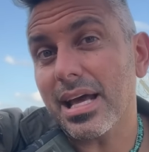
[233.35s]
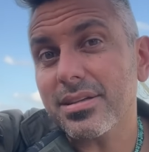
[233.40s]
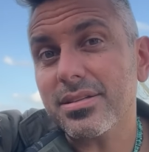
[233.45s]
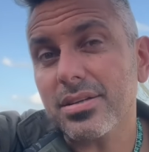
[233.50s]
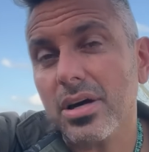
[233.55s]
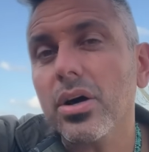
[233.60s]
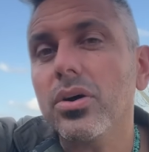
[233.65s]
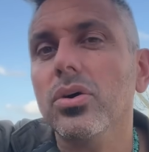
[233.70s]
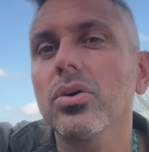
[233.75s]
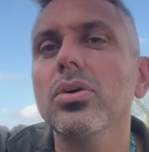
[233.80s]

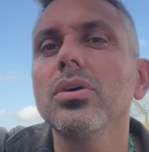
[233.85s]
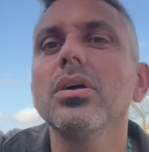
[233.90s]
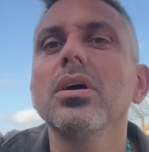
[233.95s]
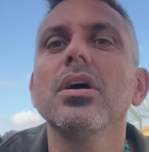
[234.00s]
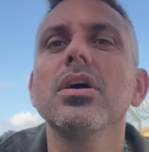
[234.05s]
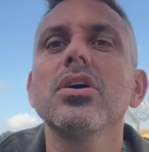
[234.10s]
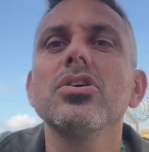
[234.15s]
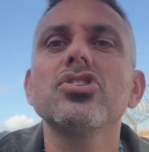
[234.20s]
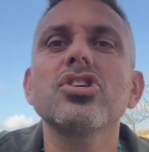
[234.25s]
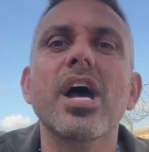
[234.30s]
tunnel
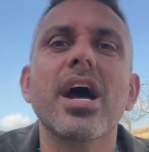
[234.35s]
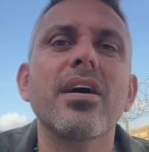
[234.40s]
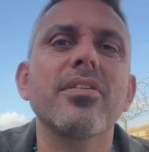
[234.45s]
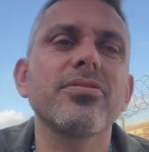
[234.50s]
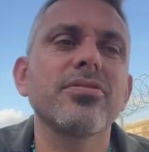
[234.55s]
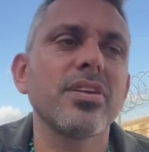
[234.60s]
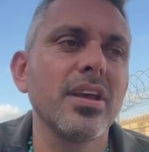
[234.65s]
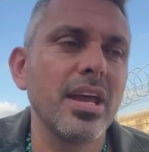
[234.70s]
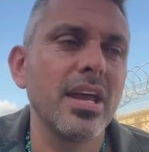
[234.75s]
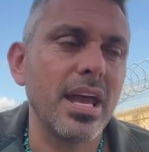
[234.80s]

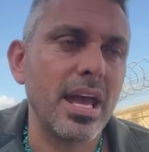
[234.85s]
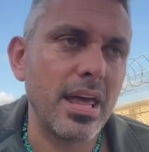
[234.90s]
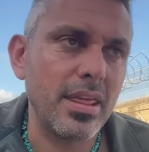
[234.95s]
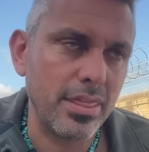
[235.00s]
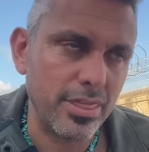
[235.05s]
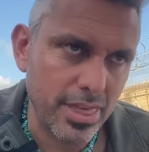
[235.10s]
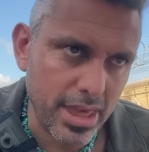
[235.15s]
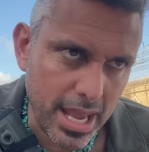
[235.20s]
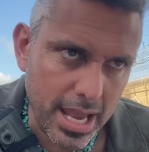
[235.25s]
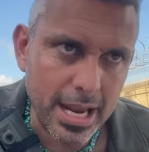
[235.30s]
shaft,
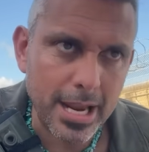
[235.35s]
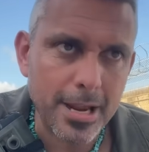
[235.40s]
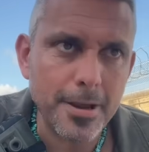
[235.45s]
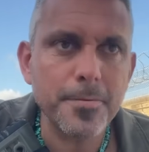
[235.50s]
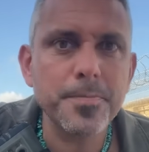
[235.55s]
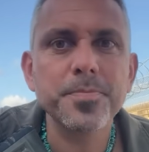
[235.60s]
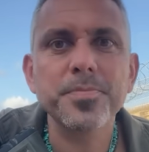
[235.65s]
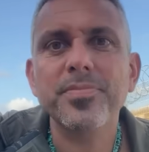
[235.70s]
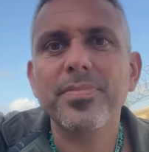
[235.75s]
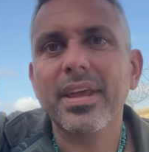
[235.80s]
and they
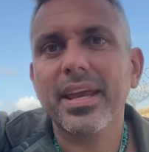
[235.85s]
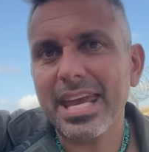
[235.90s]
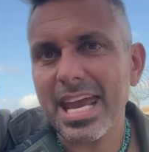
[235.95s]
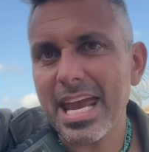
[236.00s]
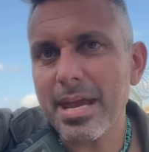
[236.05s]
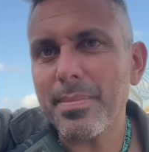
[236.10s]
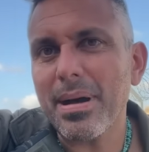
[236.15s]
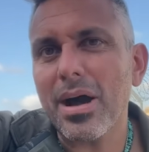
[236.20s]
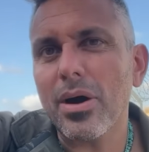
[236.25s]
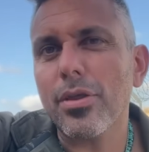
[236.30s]

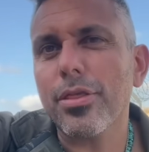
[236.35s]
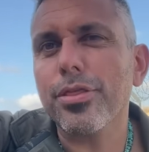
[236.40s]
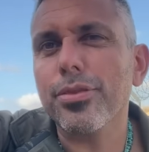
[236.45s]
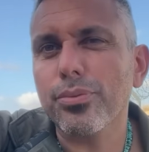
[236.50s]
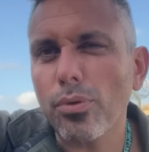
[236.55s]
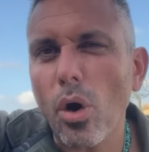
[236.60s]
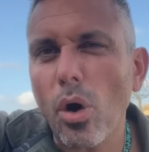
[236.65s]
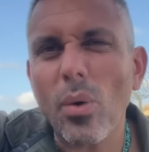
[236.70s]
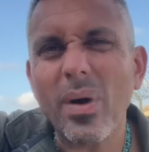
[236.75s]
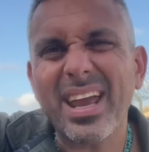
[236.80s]
came out
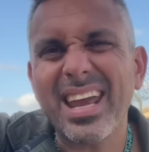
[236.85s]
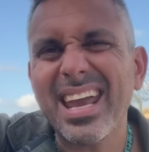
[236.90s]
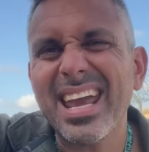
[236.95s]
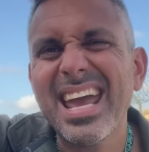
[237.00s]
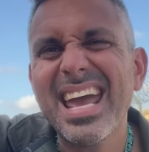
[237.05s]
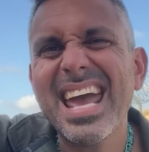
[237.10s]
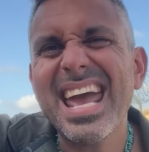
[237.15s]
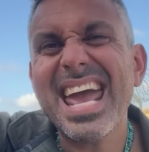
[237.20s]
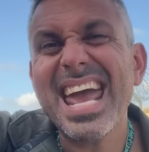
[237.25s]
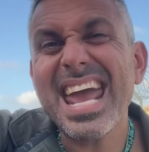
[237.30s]
throwing
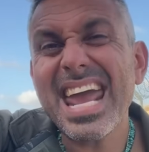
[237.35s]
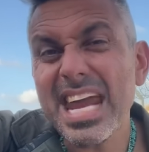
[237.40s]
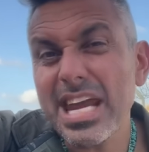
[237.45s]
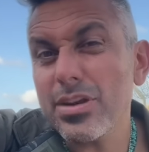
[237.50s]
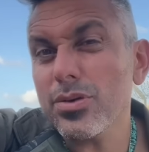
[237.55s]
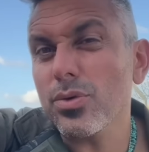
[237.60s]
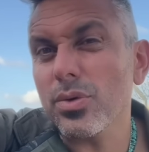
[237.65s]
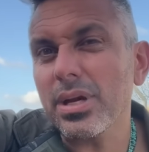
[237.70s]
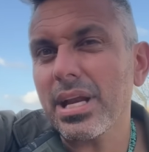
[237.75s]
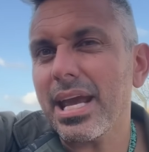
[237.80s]

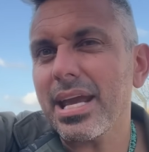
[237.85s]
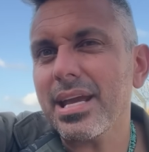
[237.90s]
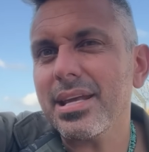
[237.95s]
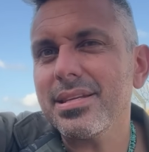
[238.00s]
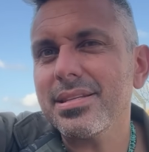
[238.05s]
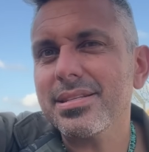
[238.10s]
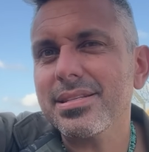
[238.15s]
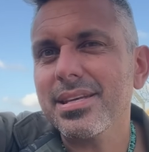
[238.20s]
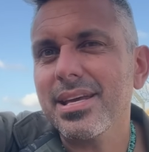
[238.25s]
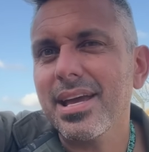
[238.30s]
8
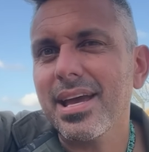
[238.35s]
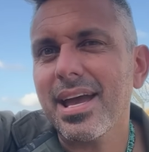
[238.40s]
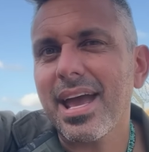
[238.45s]
grenades,